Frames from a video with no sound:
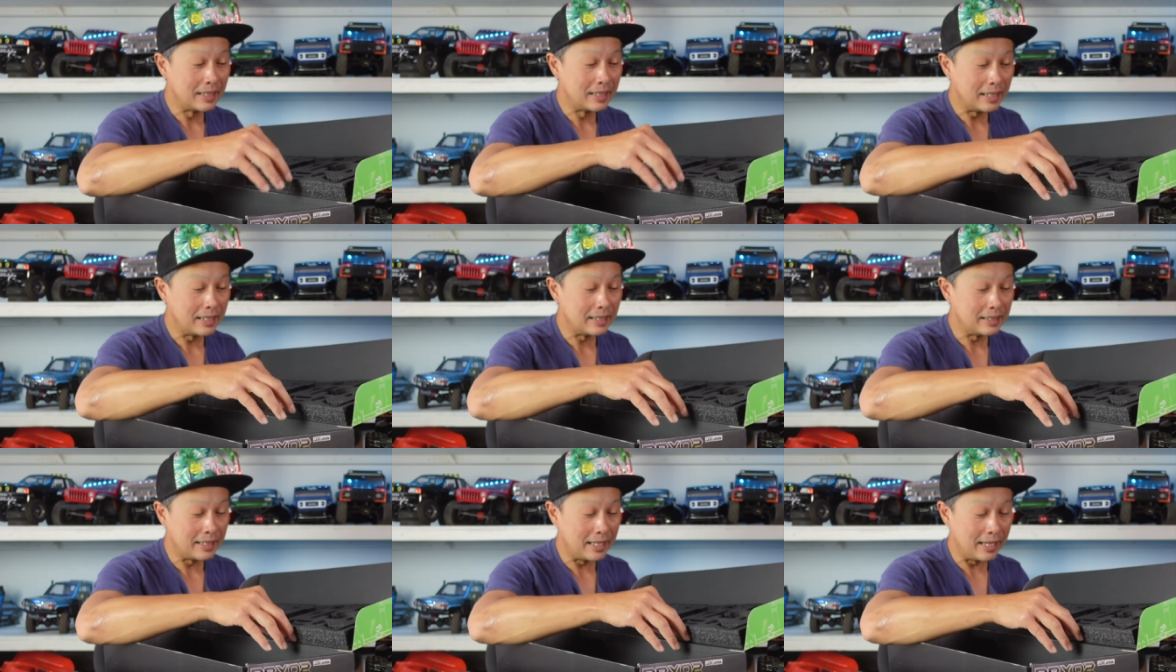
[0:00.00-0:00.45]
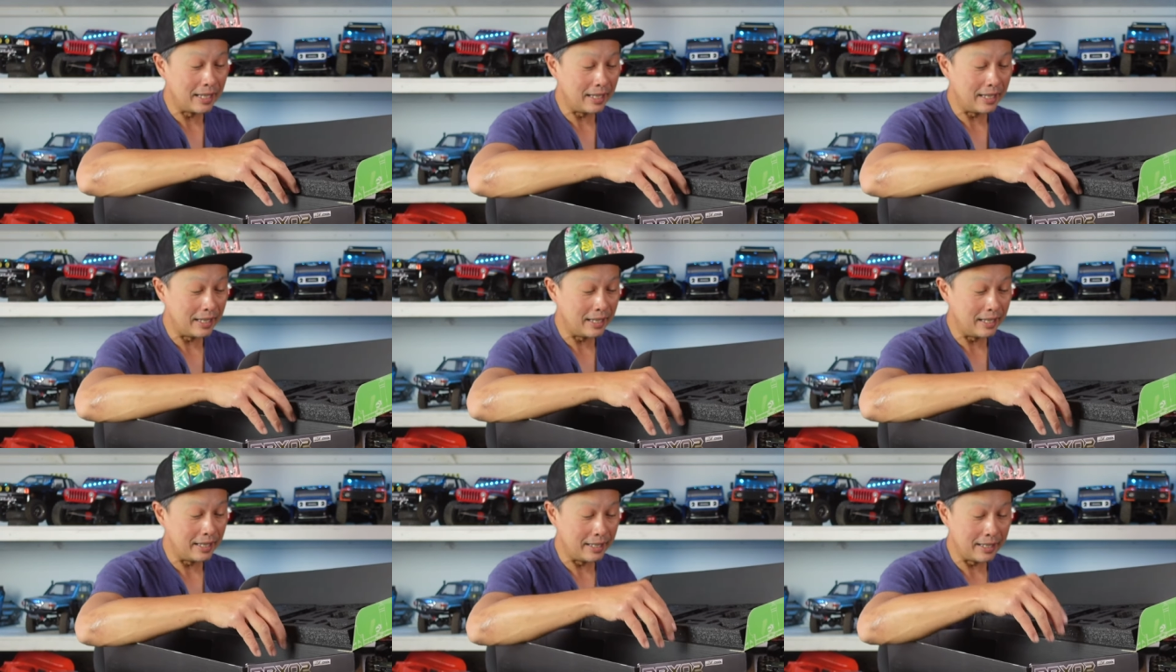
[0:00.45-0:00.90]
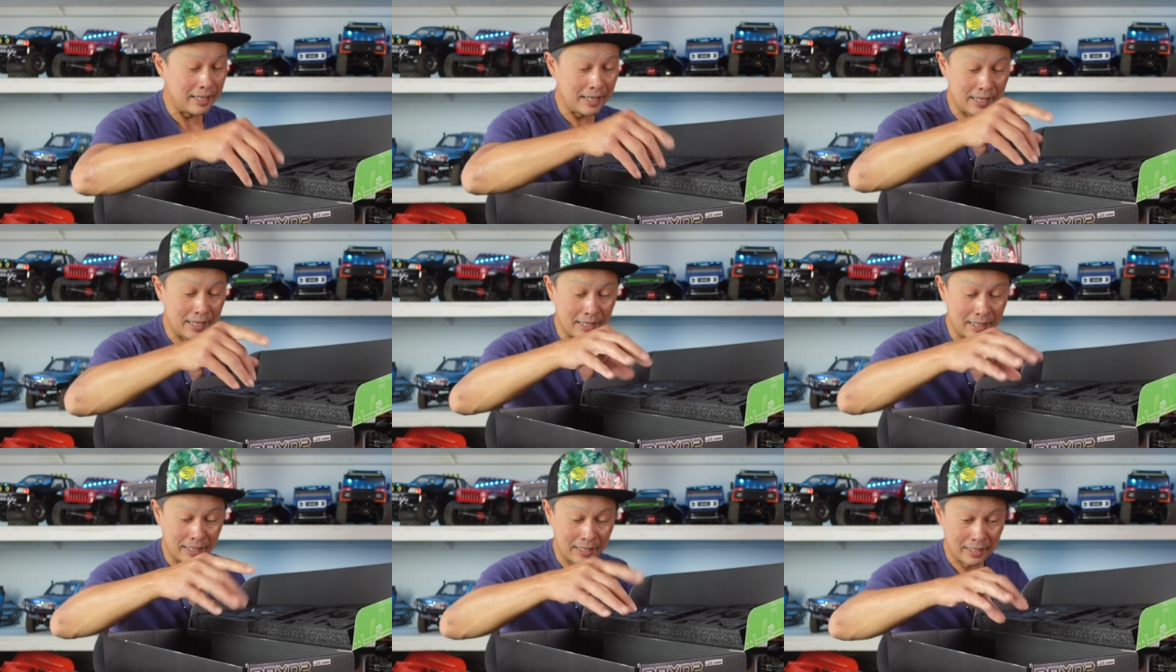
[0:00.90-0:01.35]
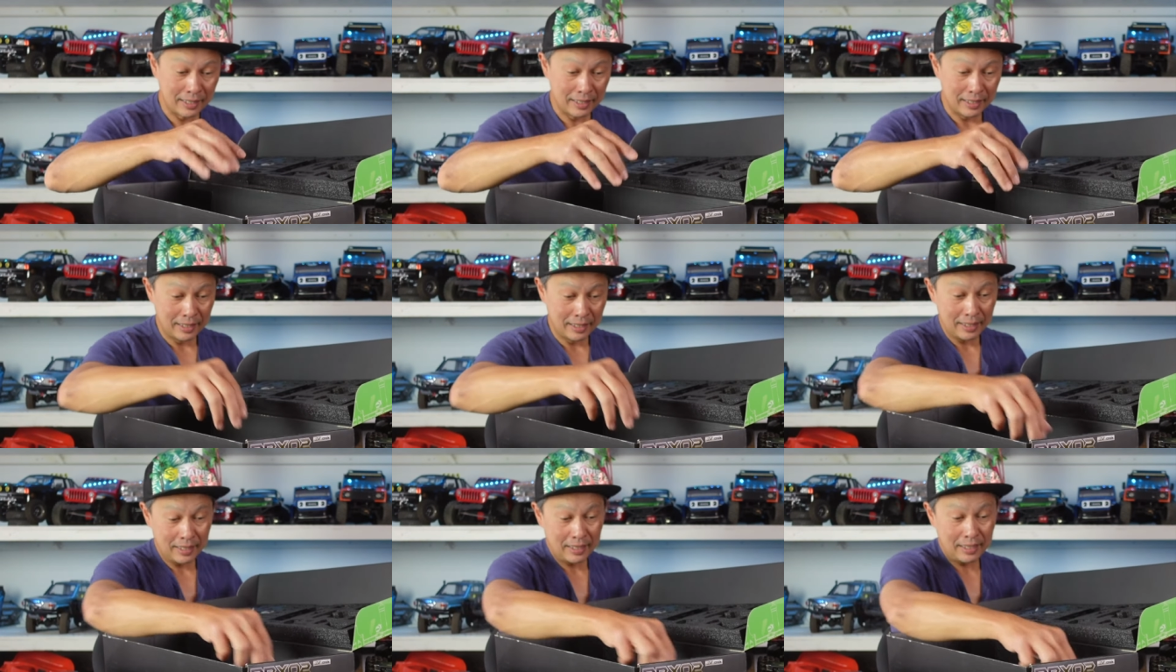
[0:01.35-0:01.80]
and then
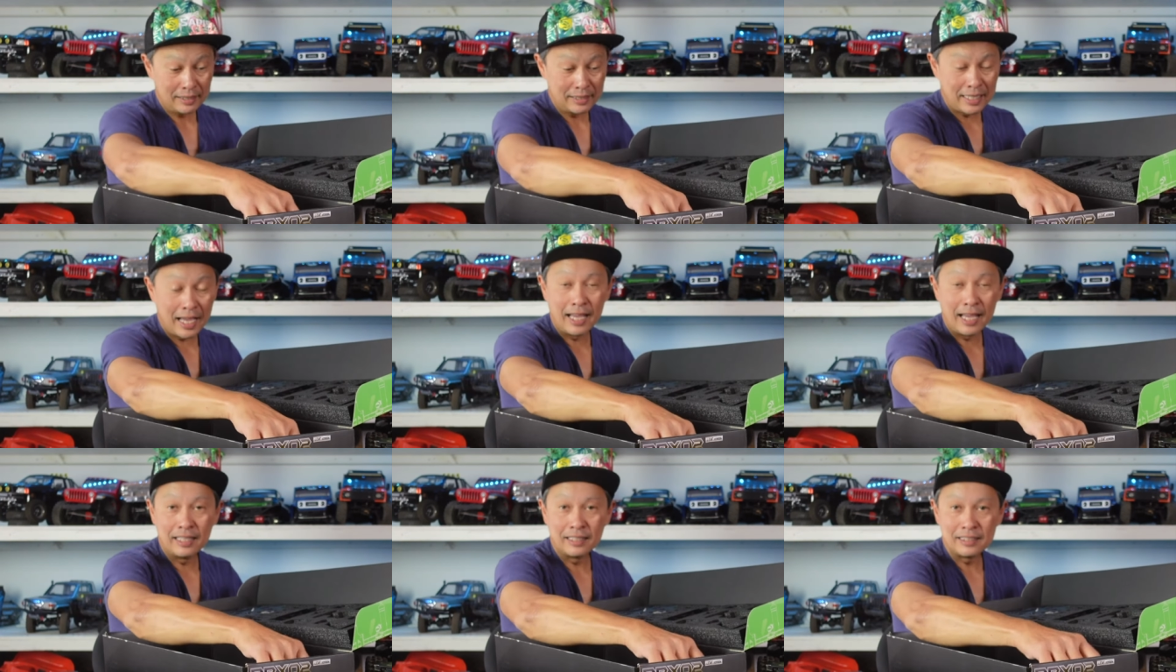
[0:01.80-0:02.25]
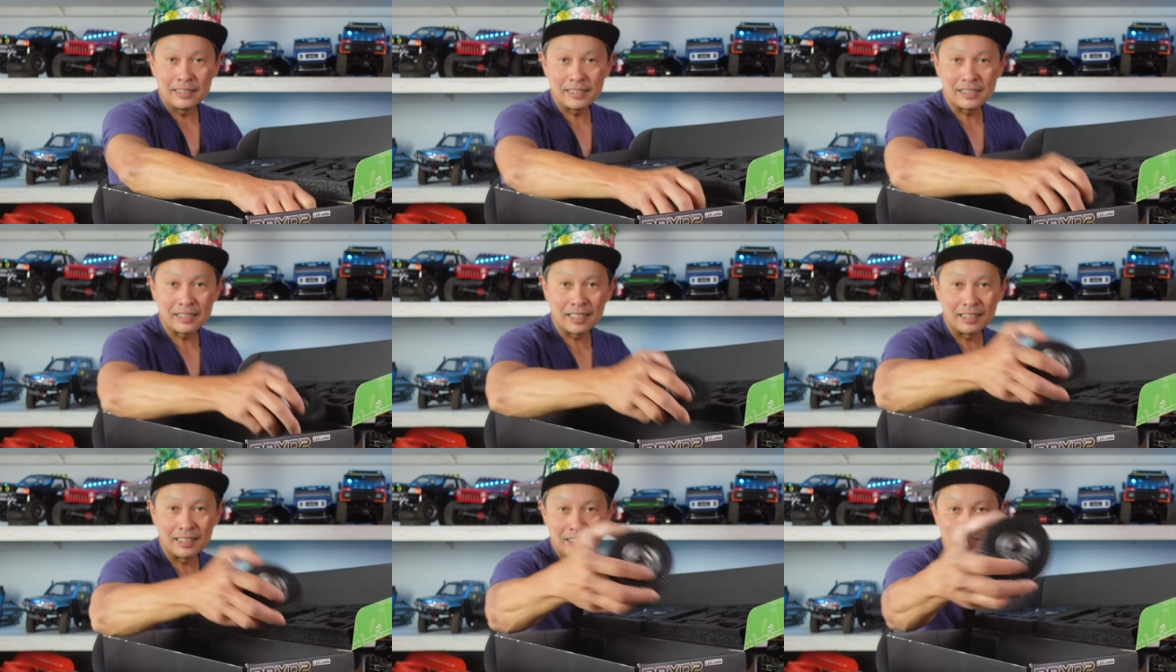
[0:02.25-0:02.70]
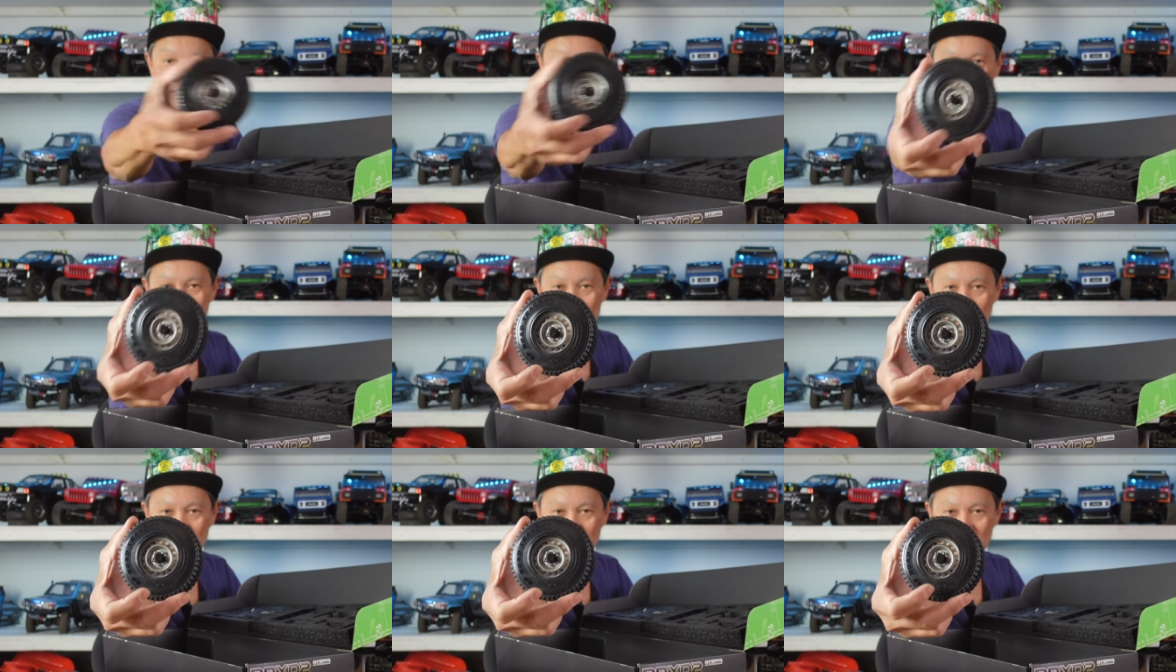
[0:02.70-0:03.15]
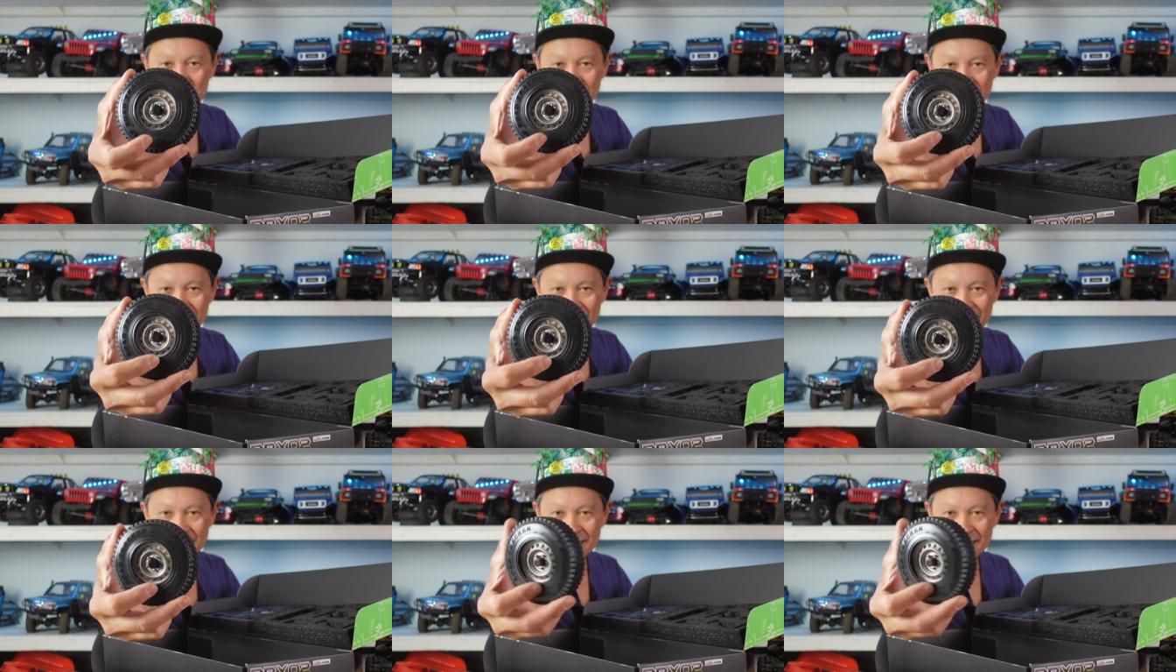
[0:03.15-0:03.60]
uh, tires that are just so
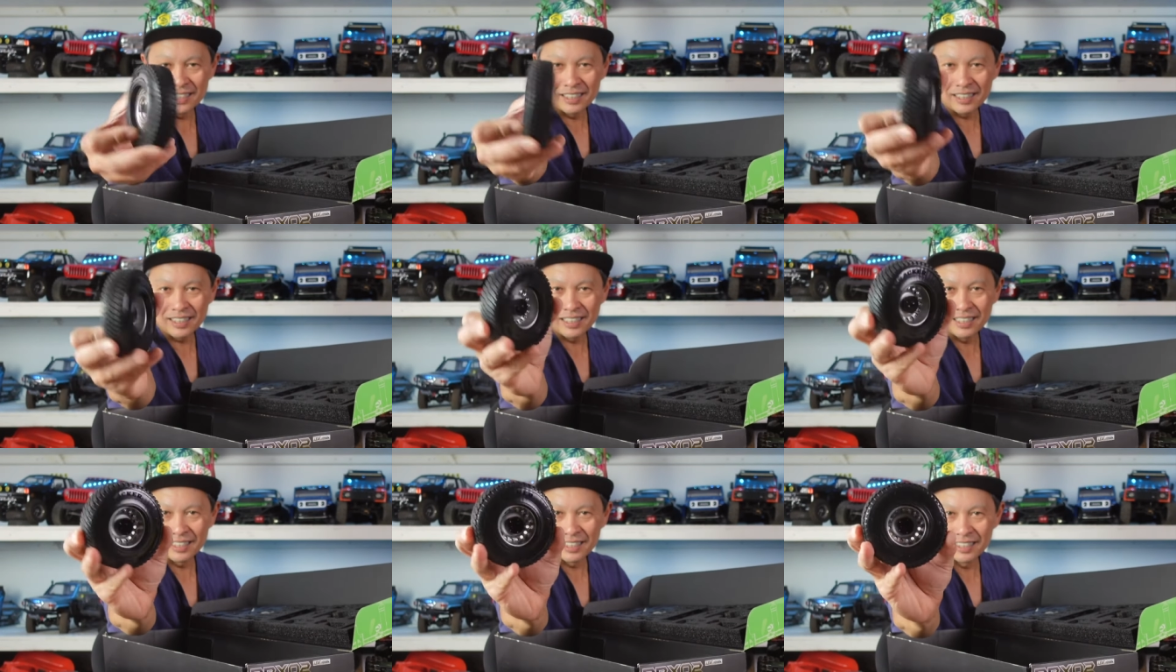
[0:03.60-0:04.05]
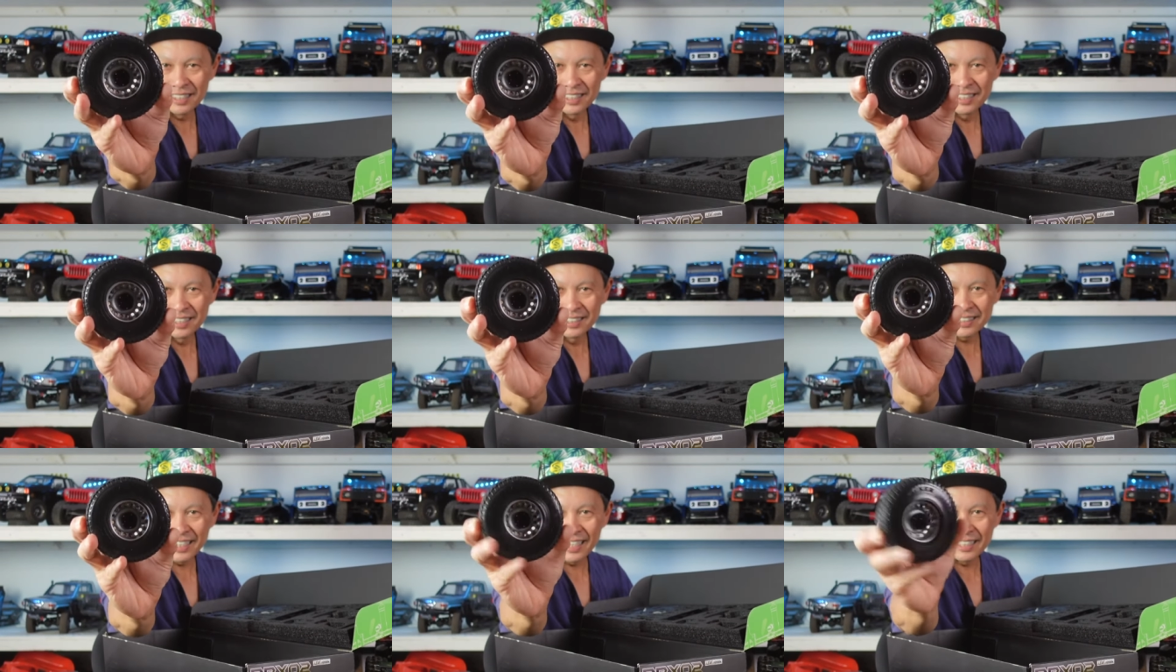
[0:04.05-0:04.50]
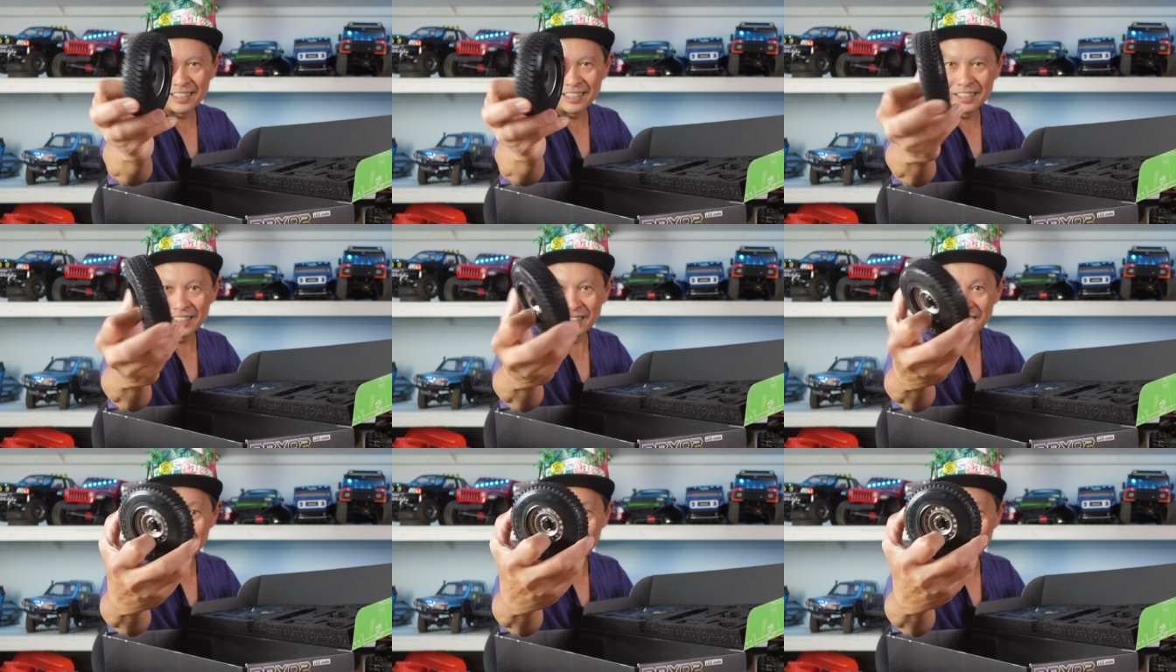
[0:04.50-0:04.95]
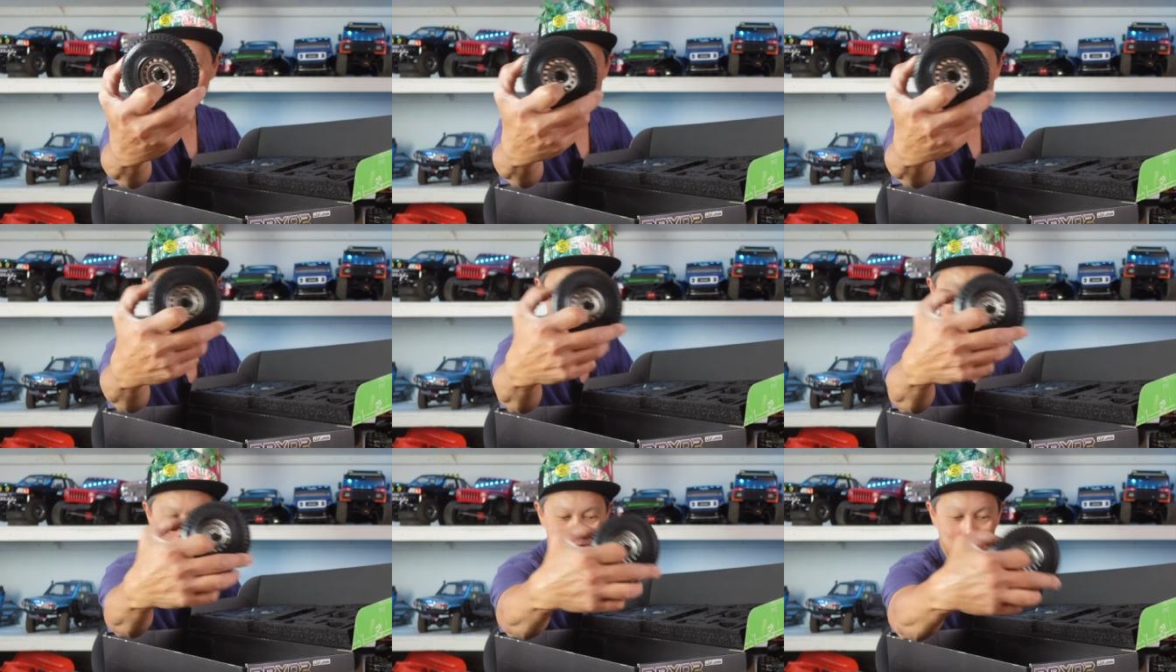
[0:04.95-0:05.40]
realistic tiny little
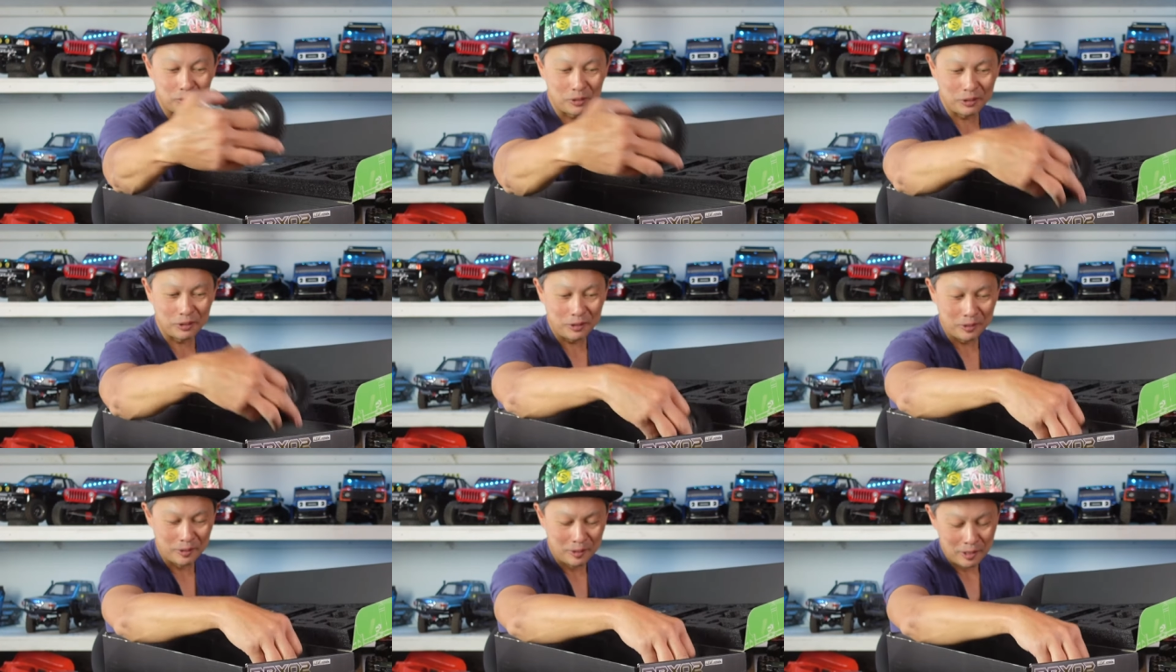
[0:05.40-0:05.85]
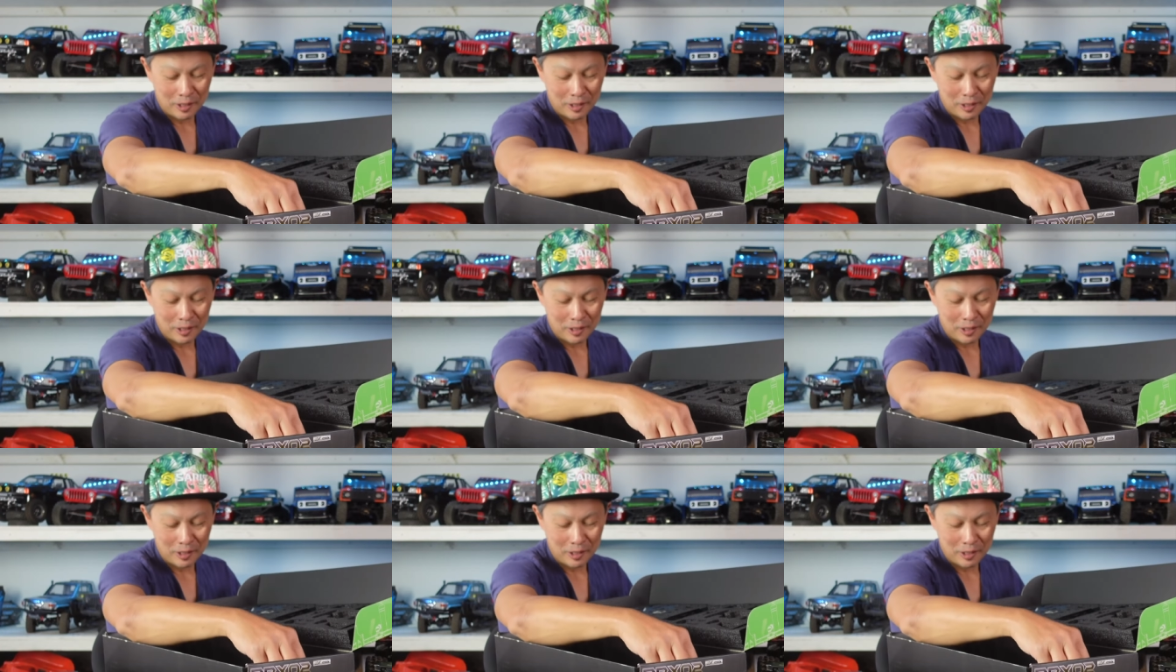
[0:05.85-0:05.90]
tires though for